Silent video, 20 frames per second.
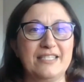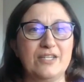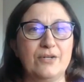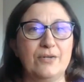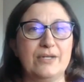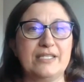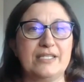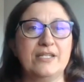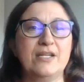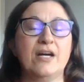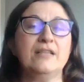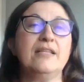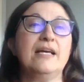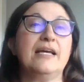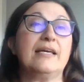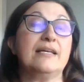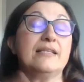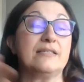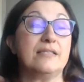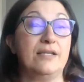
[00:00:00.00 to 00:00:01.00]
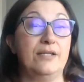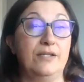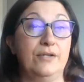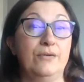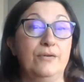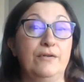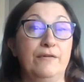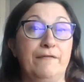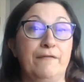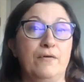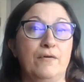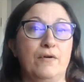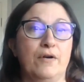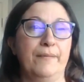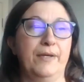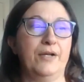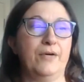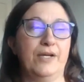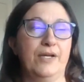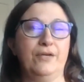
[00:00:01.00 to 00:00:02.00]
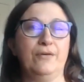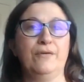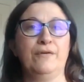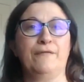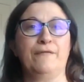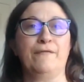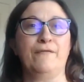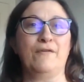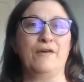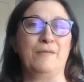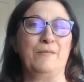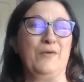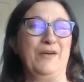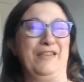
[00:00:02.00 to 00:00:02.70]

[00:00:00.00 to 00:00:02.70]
So it's not like it's a uniform